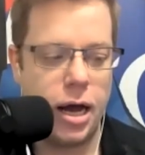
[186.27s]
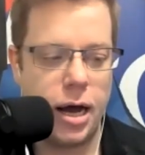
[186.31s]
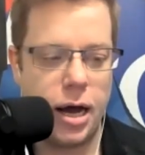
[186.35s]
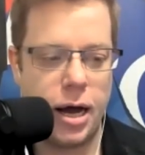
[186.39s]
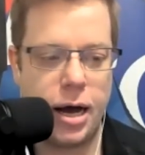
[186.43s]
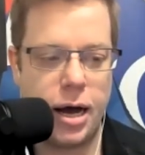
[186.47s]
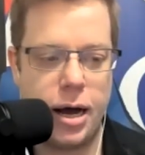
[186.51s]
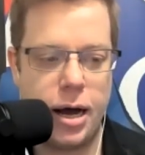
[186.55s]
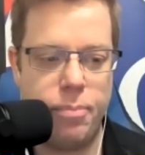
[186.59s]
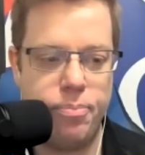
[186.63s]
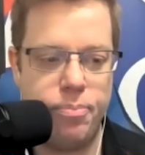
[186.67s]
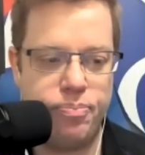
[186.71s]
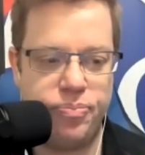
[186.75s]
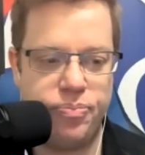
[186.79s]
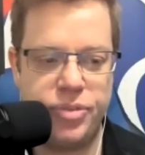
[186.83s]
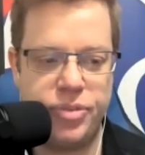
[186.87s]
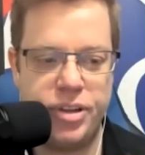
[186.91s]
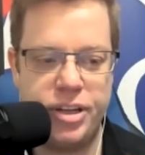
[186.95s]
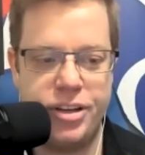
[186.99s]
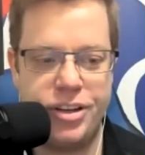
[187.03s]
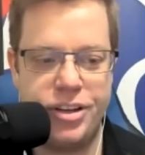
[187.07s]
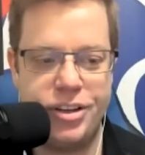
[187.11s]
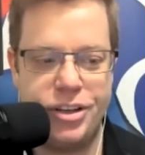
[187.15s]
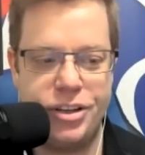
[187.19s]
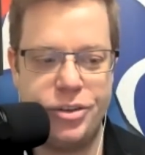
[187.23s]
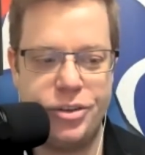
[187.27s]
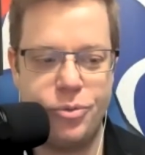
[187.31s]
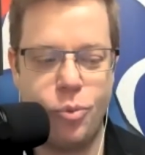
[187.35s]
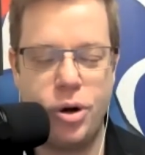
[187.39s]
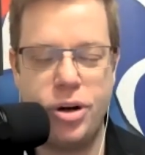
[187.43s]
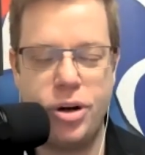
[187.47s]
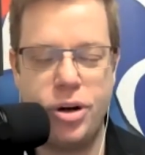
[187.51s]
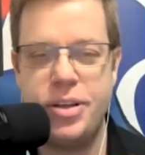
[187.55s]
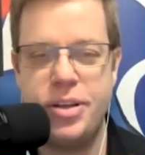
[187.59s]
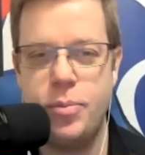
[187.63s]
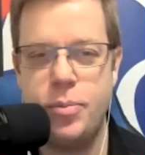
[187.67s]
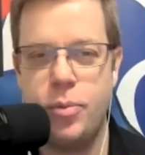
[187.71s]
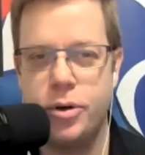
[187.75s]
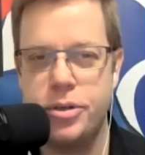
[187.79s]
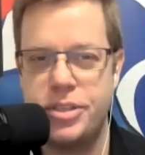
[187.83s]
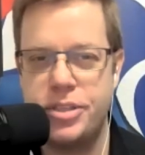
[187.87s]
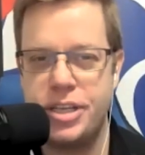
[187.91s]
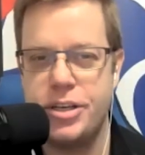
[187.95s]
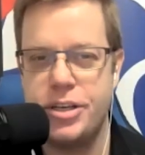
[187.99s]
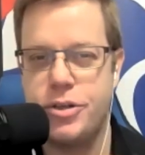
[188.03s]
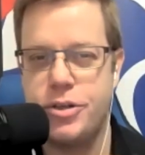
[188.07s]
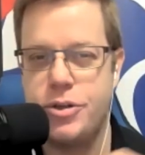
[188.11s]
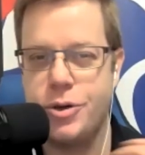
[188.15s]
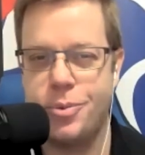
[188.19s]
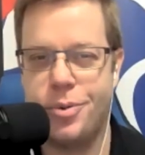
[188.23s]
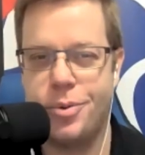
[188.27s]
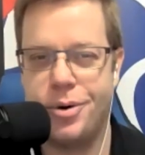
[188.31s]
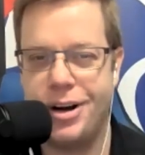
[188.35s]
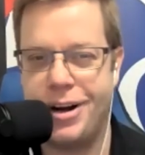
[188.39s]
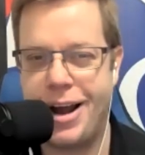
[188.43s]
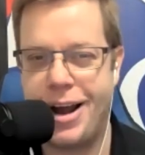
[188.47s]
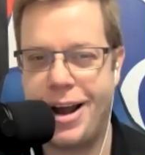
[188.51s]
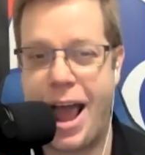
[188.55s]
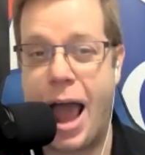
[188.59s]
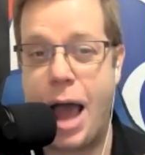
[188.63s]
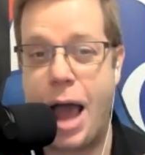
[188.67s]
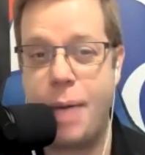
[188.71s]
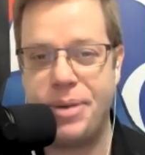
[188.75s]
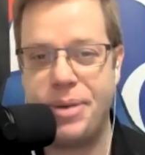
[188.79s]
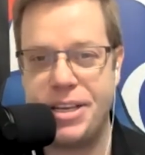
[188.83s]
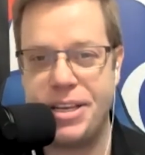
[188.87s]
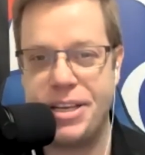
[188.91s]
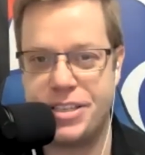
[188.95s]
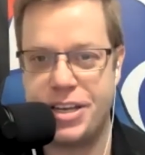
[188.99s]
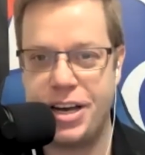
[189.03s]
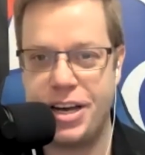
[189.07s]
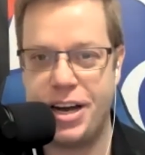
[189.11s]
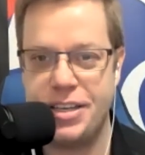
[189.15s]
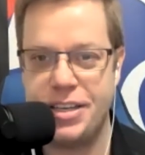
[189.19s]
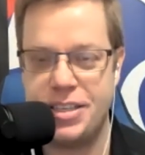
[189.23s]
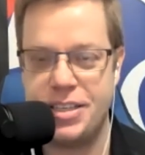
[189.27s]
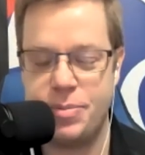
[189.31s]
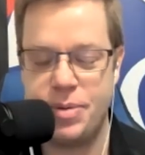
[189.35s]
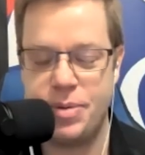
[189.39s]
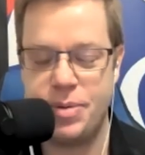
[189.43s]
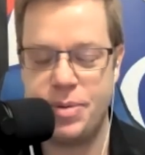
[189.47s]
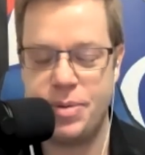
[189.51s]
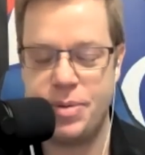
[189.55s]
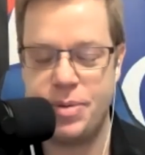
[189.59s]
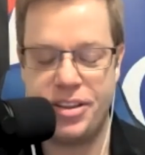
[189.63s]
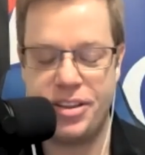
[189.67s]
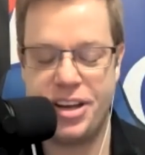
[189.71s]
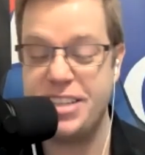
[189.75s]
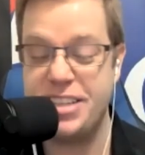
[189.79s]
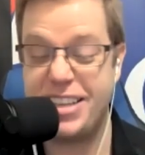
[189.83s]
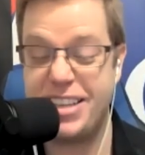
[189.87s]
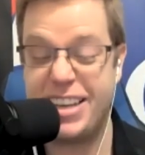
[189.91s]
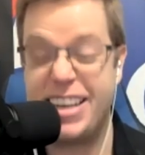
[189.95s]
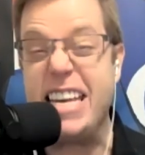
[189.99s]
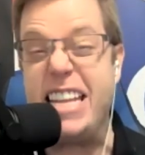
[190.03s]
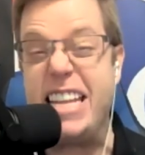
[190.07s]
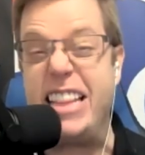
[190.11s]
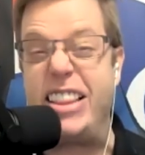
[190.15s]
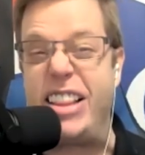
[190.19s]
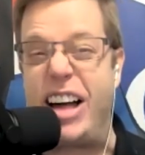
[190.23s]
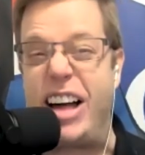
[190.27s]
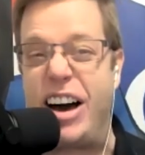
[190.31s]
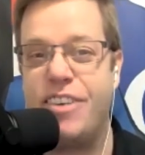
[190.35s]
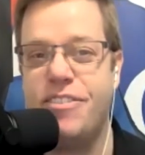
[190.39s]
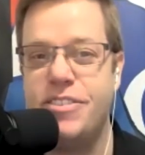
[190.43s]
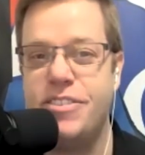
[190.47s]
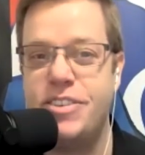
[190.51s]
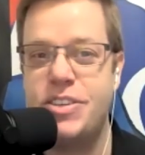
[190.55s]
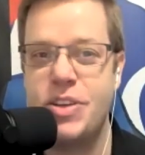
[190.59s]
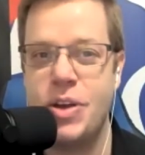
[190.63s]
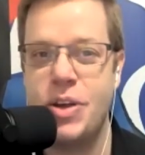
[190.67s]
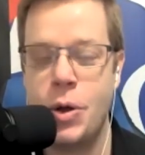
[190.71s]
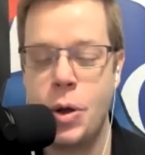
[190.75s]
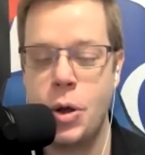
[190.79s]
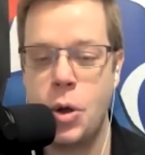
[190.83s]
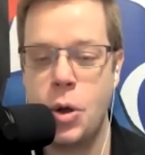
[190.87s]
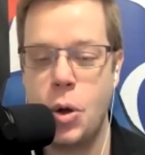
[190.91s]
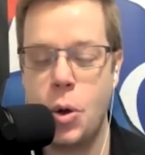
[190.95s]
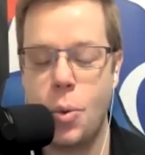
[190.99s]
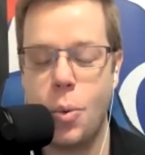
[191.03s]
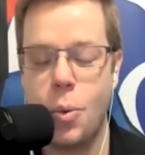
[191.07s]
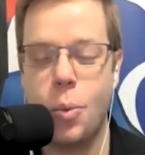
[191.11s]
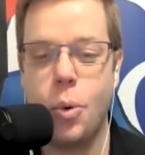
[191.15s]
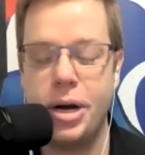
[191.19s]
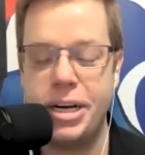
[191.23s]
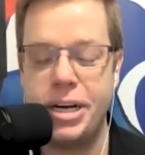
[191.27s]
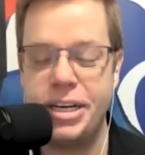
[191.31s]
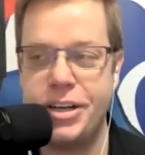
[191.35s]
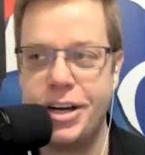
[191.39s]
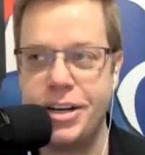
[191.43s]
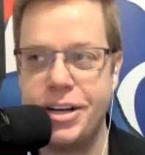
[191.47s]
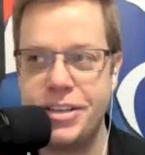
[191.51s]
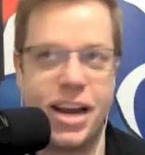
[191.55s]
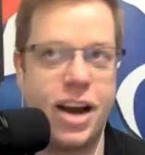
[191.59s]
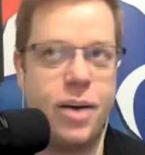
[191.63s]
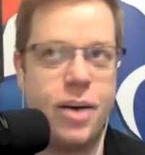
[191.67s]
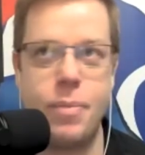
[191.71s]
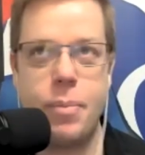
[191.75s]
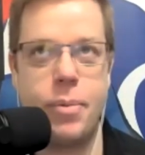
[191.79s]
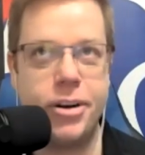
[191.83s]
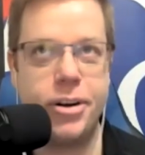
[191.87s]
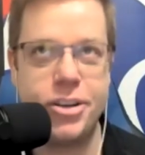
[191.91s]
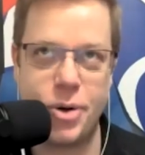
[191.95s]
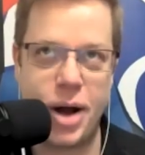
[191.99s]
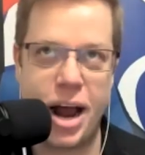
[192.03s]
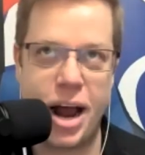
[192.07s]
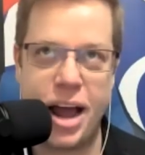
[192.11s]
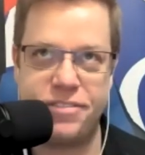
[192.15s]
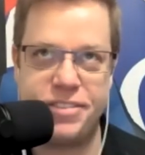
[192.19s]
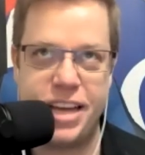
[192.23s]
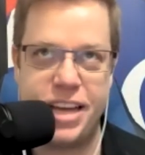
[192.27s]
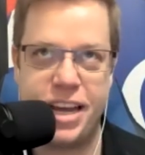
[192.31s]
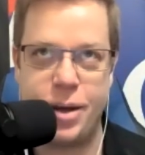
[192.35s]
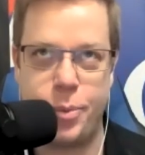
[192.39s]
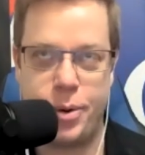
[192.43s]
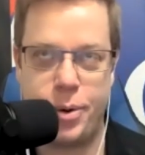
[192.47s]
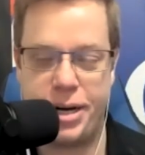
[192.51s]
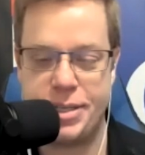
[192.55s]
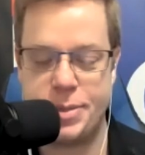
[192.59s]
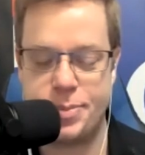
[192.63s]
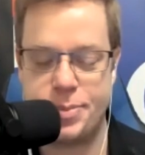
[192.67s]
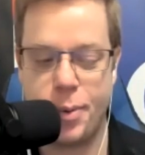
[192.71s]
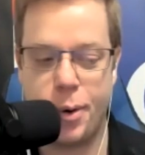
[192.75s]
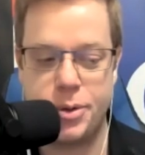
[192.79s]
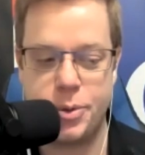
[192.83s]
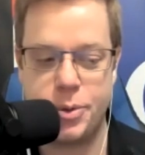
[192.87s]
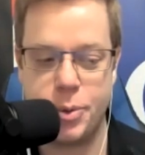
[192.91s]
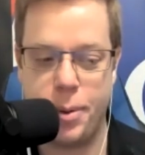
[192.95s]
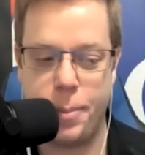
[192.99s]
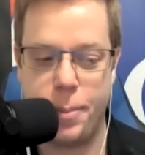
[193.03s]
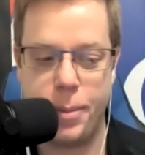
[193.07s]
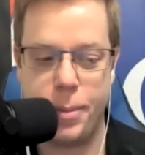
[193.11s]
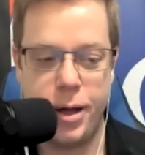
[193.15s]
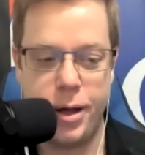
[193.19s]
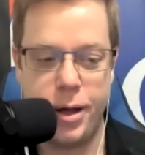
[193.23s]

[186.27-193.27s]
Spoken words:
One of the most exuberant, happiest guys to be on the ice. Like, he loves what he does. I remember draft day when I spoke to him.